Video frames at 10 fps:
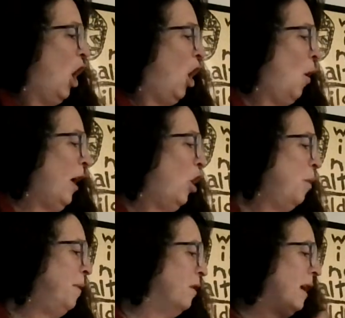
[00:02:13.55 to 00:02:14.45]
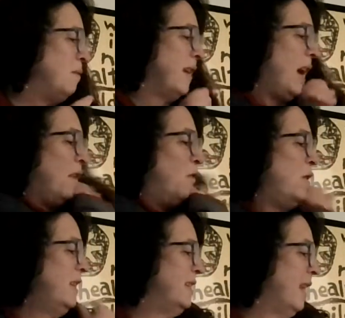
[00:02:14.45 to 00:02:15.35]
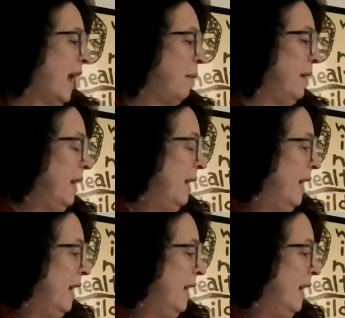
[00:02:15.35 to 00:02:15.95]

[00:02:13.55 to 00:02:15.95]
Oh, I hope he'll come to California, said Abby.